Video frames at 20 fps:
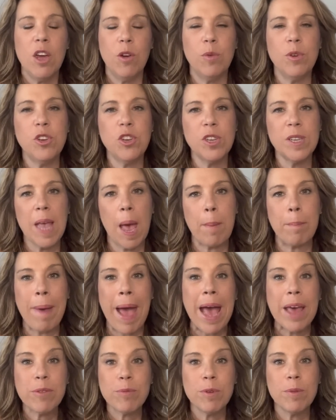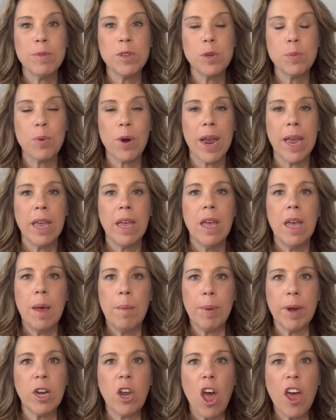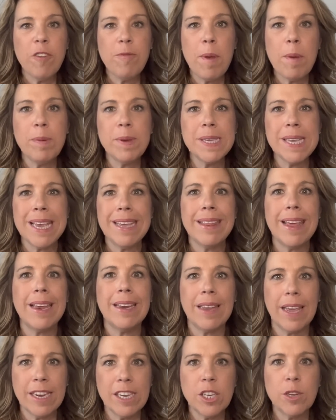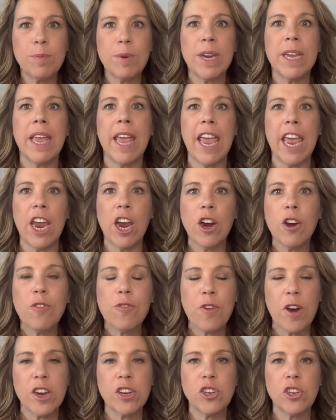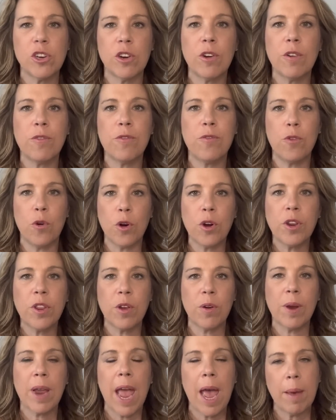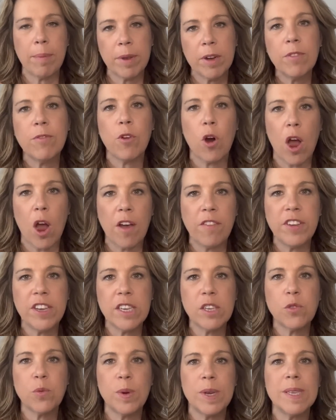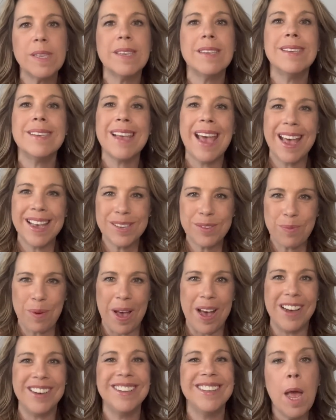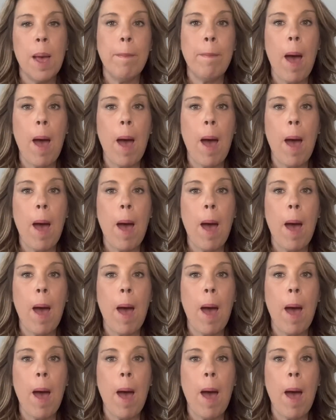which is that bathroom spray, but a lot of people say they like to bring air freshener for their cabin for obvious reasons as well.